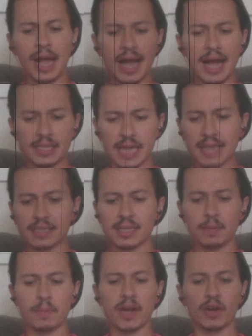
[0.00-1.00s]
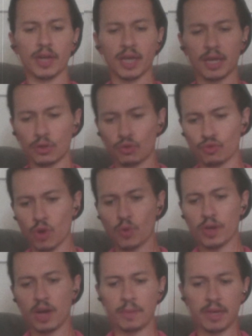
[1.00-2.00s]
as an American,
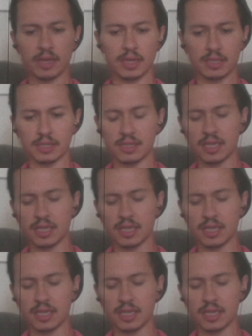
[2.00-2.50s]
growing up as a